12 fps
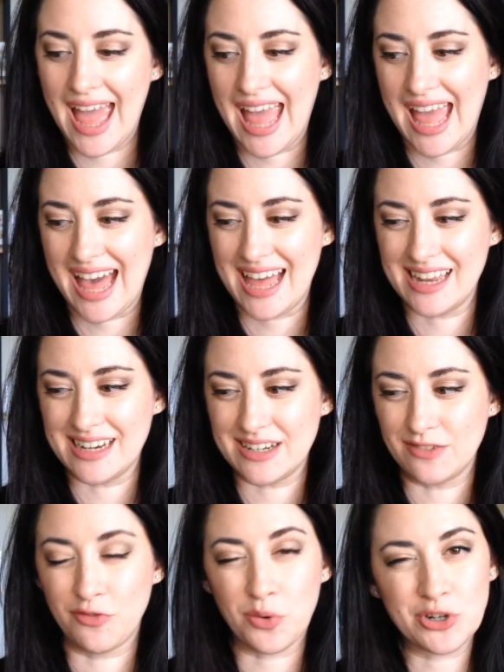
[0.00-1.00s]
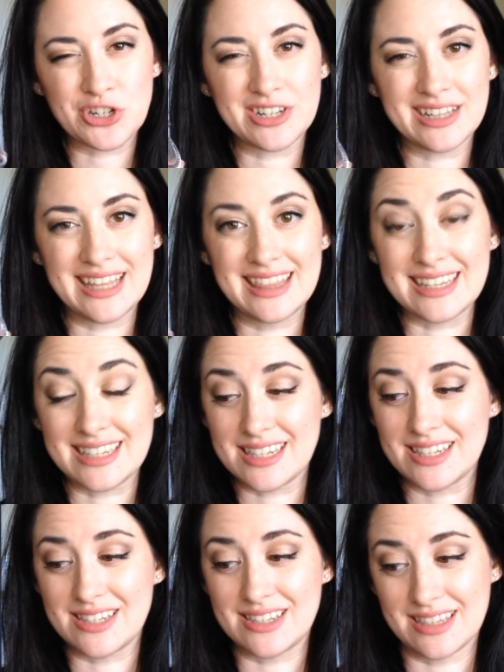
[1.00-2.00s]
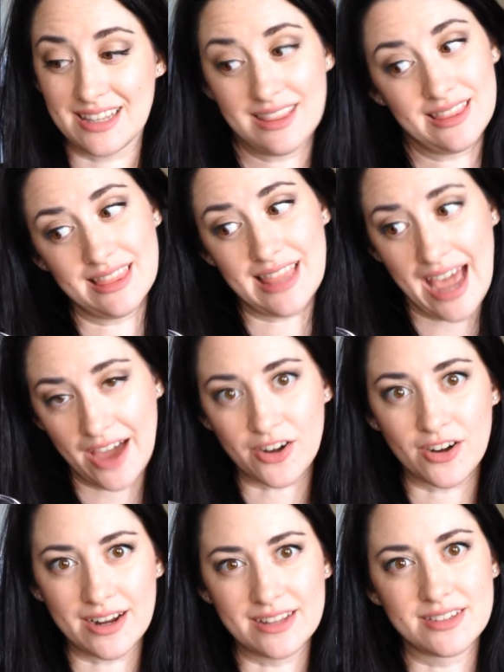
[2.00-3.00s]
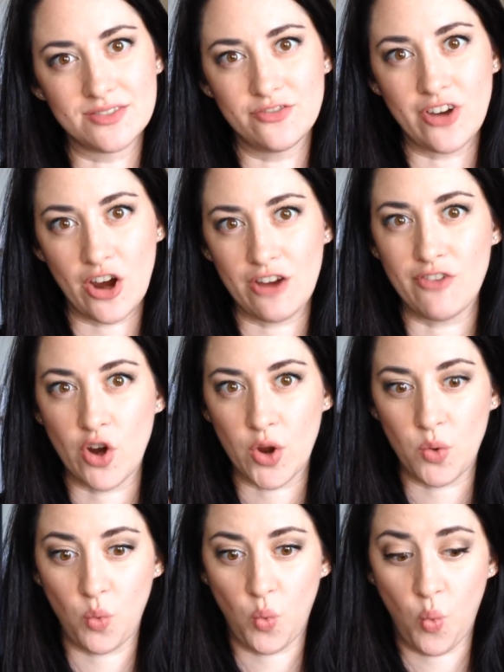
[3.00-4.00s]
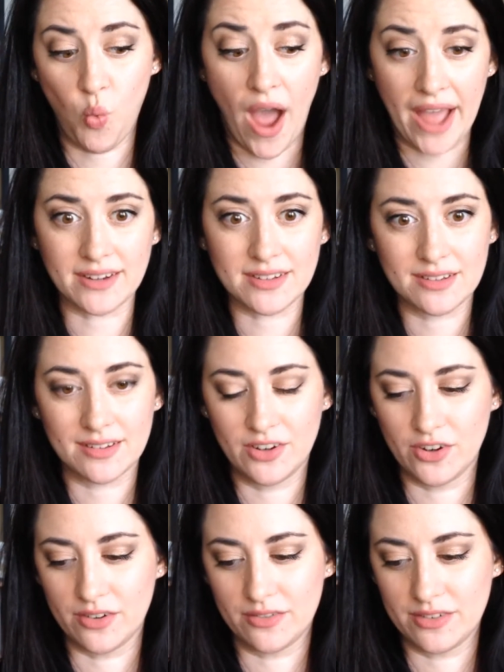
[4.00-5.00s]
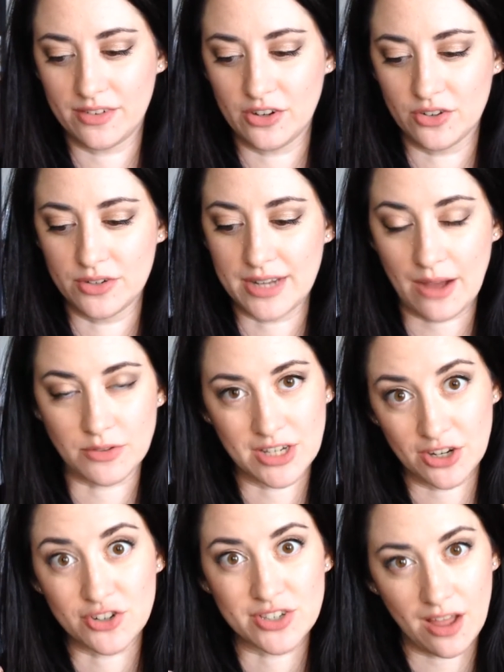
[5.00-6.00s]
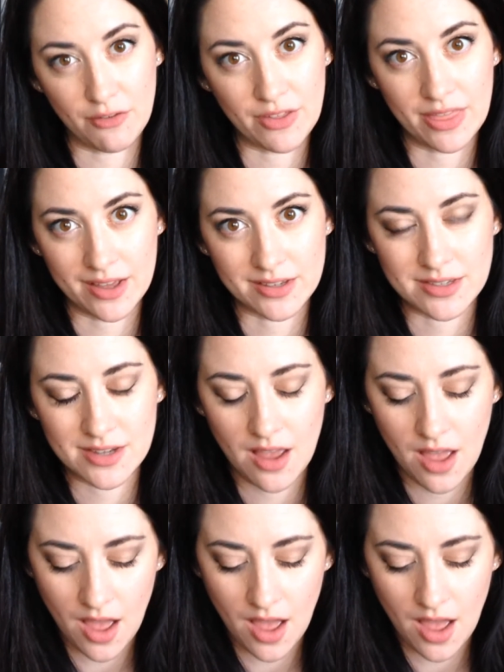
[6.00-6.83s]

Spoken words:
And unfortunately, this is the latter. It's very, very wet. You're dousing yourself in this.